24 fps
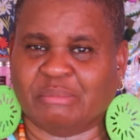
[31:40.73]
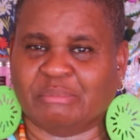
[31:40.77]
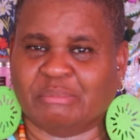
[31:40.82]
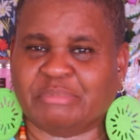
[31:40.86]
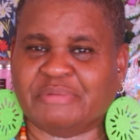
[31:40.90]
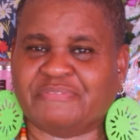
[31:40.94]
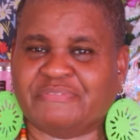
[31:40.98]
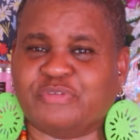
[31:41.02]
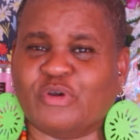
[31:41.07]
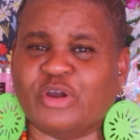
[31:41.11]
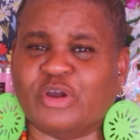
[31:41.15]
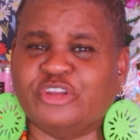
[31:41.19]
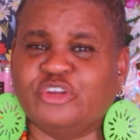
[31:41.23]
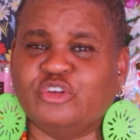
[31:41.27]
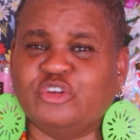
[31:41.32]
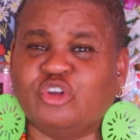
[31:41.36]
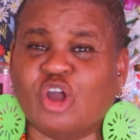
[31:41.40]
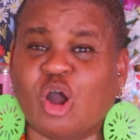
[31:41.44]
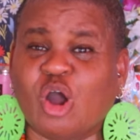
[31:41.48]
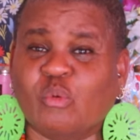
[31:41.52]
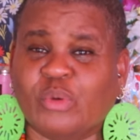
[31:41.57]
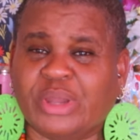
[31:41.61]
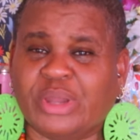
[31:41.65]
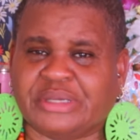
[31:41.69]
before you
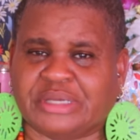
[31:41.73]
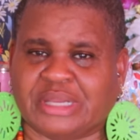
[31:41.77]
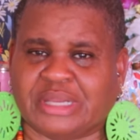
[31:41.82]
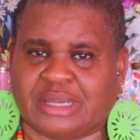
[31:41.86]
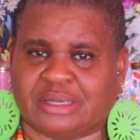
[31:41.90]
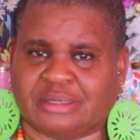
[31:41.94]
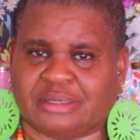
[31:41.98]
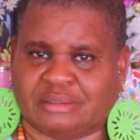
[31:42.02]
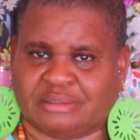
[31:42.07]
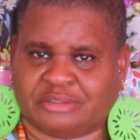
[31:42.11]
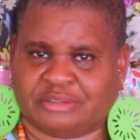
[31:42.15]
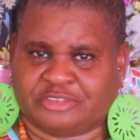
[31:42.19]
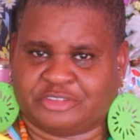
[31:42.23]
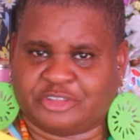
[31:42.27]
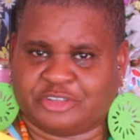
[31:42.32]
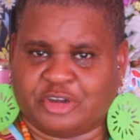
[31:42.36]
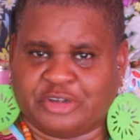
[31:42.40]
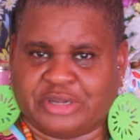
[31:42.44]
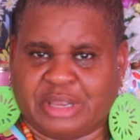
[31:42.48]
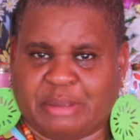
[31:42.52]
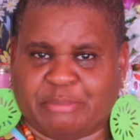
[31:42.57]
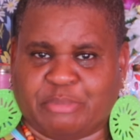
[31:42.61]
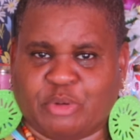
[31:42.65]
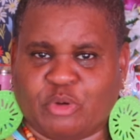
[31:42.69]
go in there,
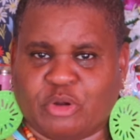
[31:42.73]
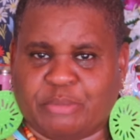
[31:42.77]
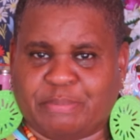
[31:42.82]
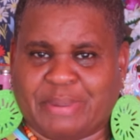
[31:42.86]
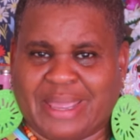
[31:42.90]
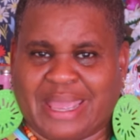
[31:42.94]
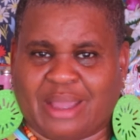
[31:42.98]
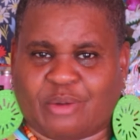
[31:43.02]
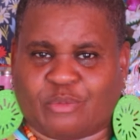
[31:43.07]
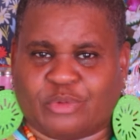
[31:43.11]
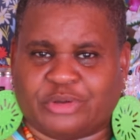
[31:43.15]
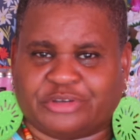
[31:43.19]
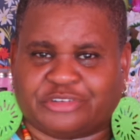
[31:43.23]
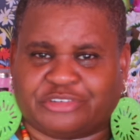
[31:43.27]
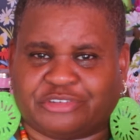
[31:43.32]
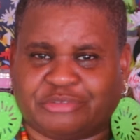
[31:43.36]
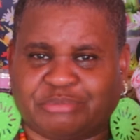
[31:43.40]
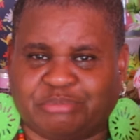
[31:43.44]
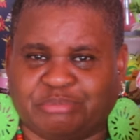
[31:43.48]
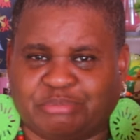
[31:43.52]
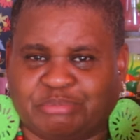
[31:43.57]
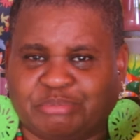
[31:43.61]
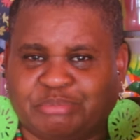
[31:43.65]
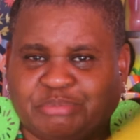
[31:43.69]
turn that board backwards.
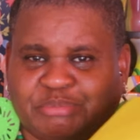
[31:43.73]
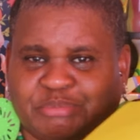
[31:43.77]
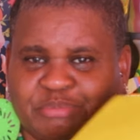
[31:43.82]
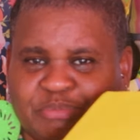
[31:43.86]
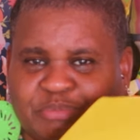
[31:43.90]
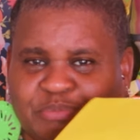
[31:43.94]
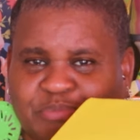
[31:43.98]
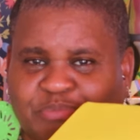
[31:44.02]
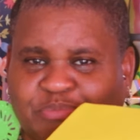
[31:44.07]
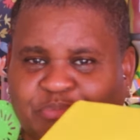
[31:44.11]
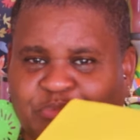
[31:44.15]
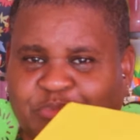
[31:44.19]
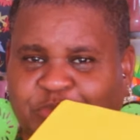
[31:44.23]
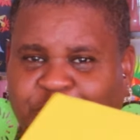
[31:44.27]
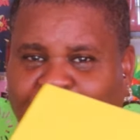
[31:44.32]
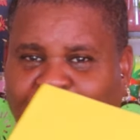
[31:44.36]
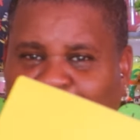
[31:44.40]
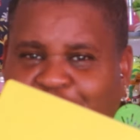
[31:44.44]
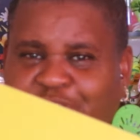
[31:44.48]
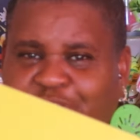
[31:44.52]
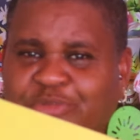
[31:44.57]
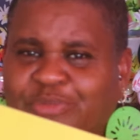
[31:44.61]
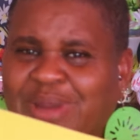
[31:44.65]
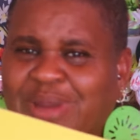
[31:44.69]

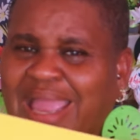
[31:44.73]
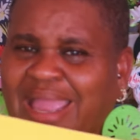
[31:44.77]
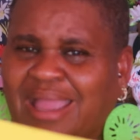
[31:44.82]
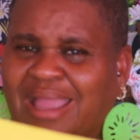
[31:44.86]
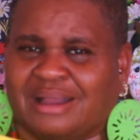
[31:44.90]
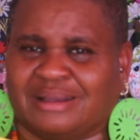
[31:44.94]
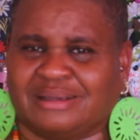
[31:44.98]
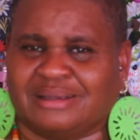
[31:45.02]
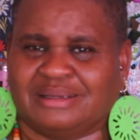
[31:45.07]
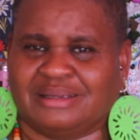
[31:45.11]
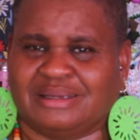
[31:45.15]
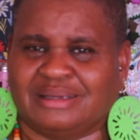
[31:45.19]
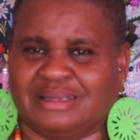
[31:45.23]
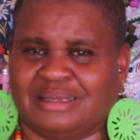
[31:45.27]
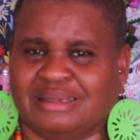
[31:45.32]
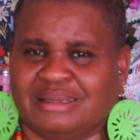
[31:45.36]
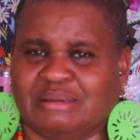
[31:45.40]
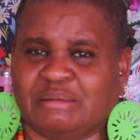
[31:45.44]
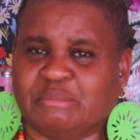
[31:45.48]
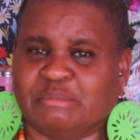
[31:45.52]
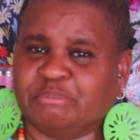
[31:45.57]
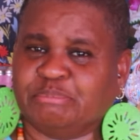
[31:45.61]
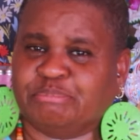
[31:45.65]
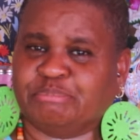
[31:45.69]
Turn it around.
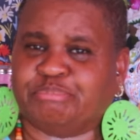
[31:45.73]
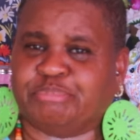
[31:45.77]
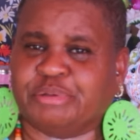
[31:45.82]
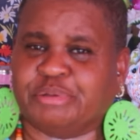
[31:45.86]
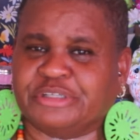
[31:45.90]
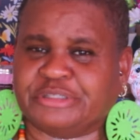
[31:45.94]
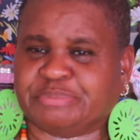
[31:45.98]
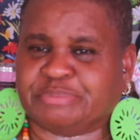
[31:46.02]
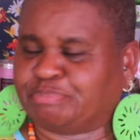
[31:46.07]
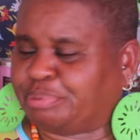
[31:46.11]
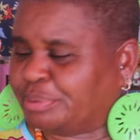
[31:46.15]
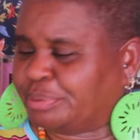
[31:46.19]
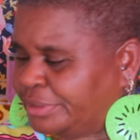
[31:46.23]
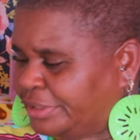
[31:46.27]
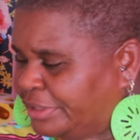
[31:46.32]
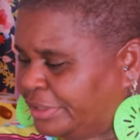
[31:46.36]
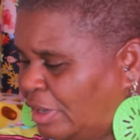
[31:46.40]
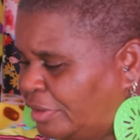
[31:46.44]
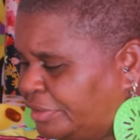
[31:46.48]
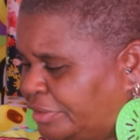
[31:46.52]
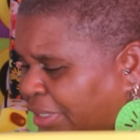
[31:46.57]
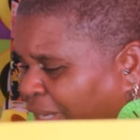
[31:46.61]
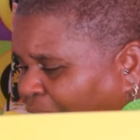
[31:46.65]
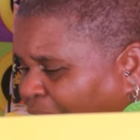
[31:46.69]
Put it
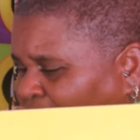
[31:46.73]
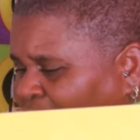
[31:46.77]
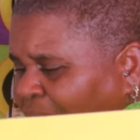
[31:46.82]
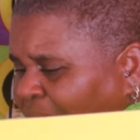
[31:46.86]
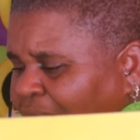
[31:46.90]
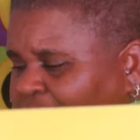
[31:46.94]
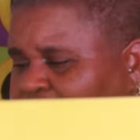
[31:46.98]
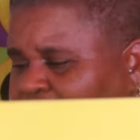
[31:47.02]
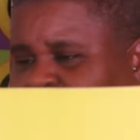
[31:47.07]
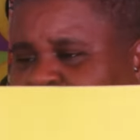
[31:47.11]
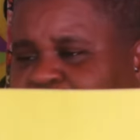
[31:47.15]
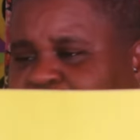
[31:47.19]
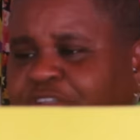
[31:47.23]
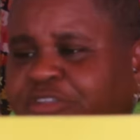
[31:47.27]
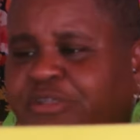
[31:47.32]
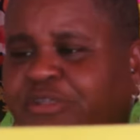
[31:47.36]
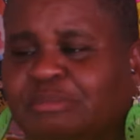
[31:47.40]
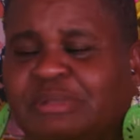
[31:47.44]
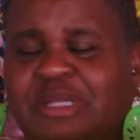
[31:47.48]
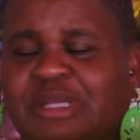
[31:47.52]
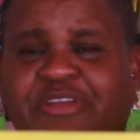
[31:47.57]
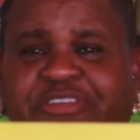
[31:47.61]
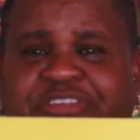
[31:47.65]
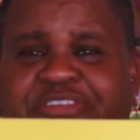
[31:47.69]
on there, get you
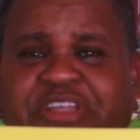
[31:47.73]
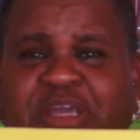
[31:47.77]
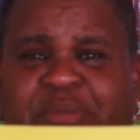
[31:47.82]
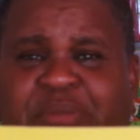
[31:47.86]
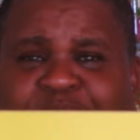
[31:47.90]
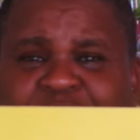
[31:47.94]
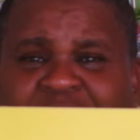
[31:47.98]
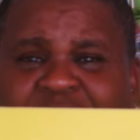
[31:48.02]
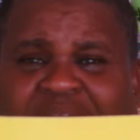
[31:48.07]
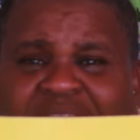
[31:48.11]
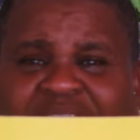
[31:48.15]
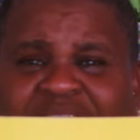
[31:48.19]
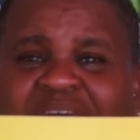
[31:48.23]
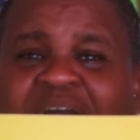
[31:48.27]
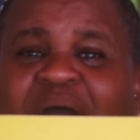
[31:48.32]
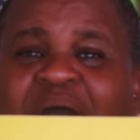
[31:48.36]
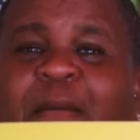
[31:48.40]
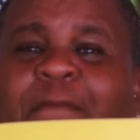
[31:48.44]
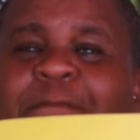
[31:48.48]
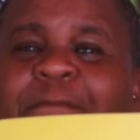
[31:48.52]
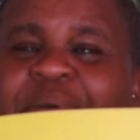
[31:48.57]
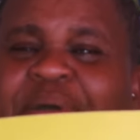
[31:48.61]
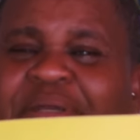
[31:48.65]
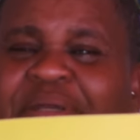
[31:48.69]
some little stick pin,
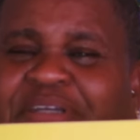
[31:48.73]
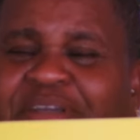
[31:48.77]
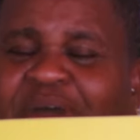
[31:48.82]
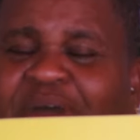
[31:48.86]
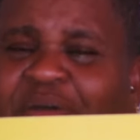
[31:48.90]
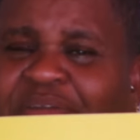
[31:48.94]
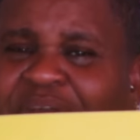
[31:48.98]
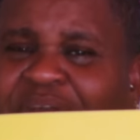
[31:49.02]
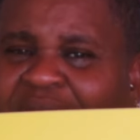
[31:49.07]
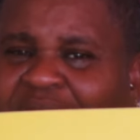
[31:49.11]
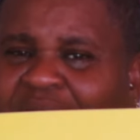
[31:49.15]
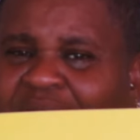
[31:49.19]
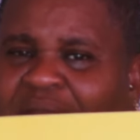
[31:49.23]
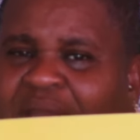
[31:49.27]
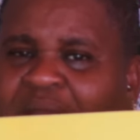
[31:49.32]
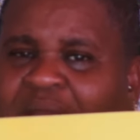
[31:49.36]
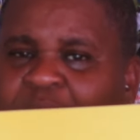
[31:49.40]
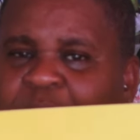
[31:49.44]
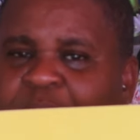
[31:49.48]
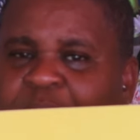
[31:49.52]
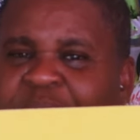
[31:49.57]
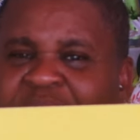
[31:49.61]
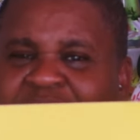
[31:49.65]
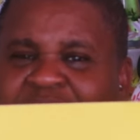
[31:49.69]
put it on there.
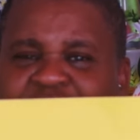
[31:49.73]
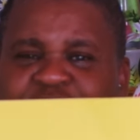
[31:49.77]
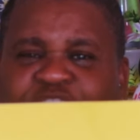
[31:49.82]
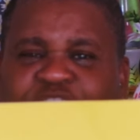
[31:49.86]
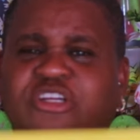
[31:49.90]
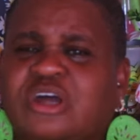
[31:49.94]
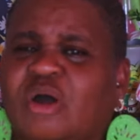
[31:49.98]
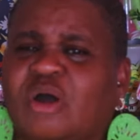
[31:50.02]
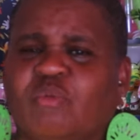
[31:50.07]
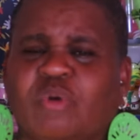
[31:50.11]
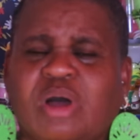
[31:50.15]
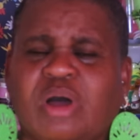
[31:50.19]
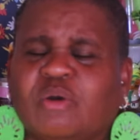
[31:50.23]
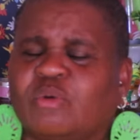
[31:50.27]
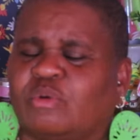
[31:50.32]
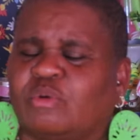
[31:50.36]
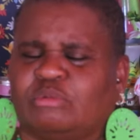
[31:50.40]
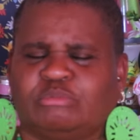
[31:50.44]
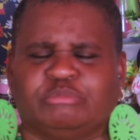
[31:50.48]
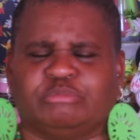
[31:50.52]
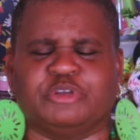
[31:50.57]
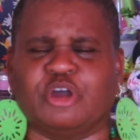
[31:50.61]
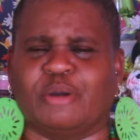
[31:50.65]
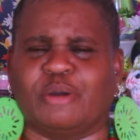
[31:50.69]
Because you don't want
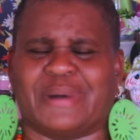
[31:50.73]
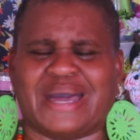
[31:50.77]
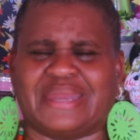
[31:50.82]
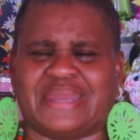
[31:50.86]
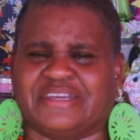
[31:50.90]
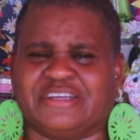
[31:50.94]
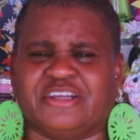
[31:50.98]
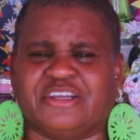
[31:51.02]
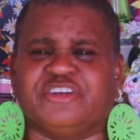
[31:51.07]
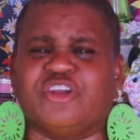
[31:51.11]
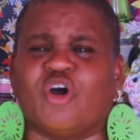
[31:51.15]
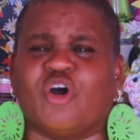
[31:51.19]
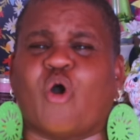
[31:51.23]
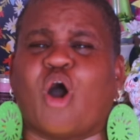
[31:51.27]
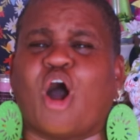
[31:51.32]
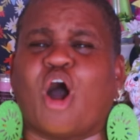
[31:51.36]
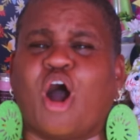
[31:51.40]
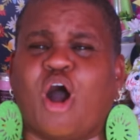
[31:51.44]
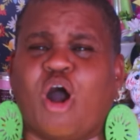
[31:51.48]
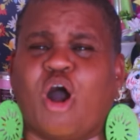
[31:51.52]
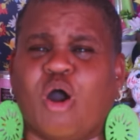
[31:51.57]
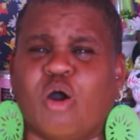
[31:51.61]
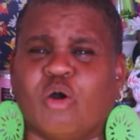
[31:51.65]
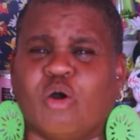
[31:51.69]
nobody to know
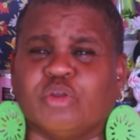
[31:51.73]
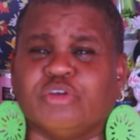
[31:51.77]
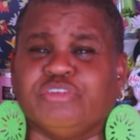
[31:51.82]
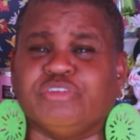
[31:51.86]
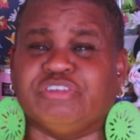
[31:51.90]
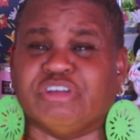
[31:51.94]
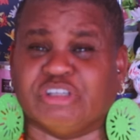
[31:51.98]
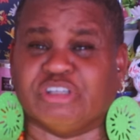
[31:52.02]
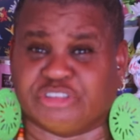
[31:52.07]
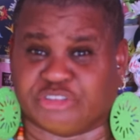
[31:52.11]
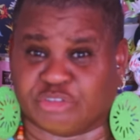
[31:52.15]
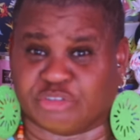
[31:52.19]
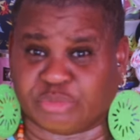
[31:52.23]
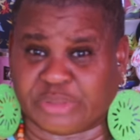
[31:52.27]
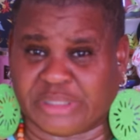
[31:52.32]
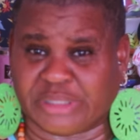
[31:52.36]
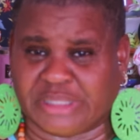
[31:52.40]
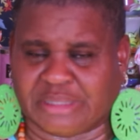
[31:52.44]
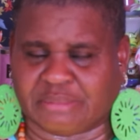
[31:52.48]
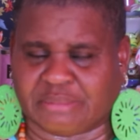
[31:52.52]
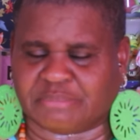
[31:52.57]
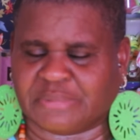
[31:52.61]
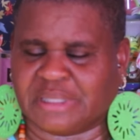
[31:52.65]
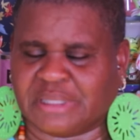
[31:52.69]
all of your
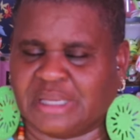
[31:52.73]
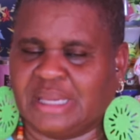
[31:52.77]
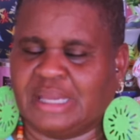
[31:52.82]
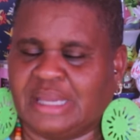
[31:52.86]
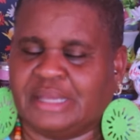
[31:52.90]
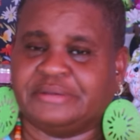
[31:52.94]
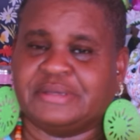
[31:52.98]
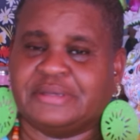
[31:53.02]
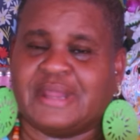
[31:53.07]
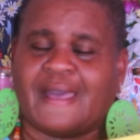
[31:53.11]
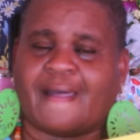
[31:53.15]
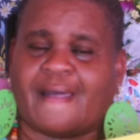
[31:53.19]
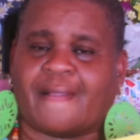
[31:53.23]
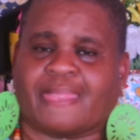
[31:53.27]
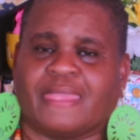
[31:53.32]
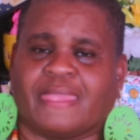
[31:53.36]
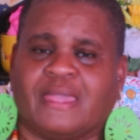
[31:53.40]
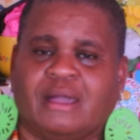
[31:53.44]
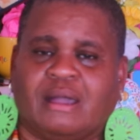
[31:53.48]
dreams. Now,